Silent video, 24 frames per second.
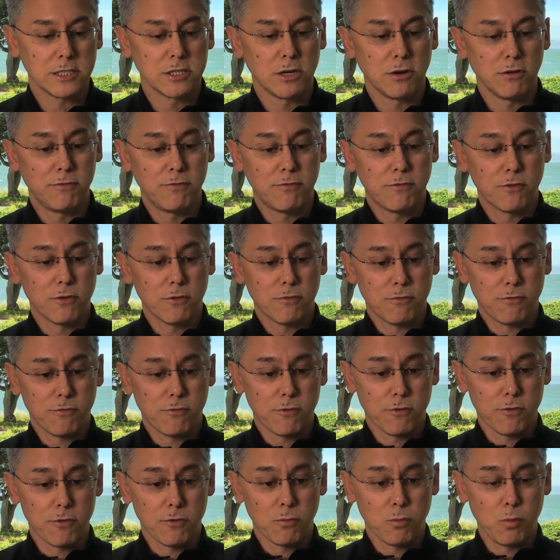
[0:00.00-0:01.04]
So for
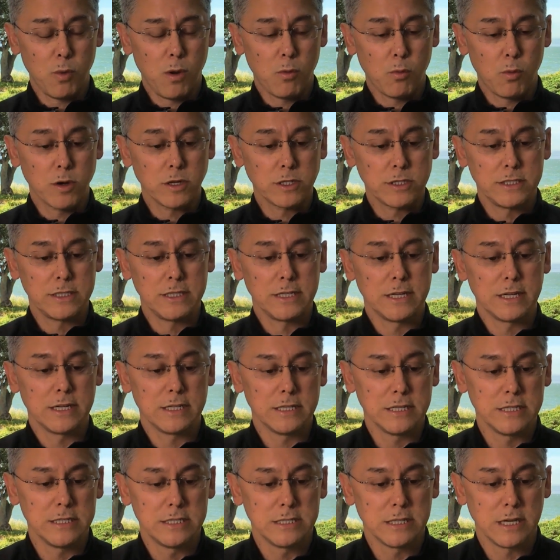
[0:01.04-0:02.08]
what we're seeing, at
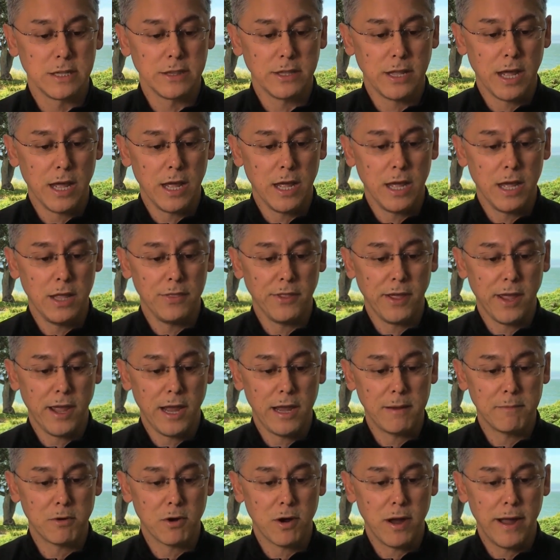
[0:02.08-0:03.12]
least on the
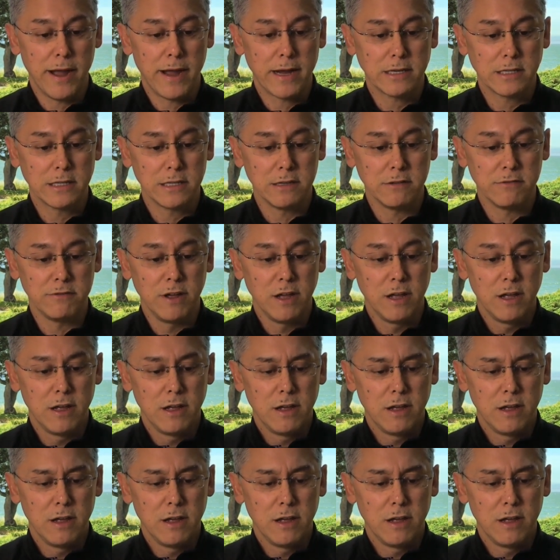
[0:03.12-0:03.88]
Hymer Active,